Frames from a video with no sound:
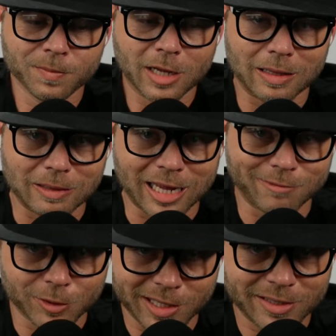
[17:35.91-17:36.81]
a lot of
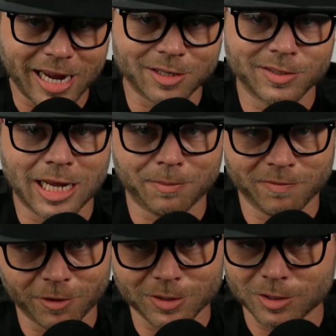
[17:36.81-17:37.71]
transactions happen
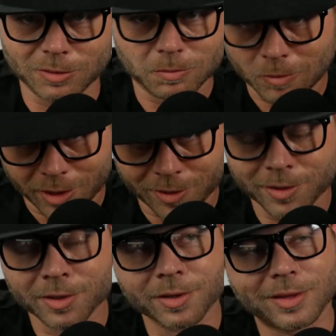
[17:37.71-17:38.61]
versus just one.
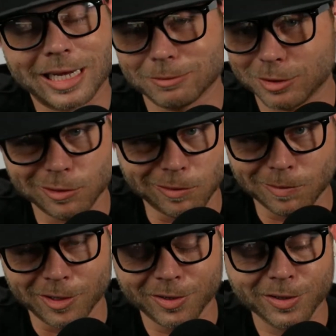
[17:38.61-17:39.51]
That's what you don't
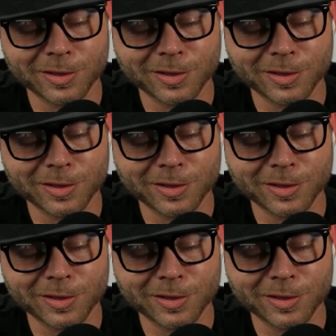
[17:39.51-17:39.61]
want.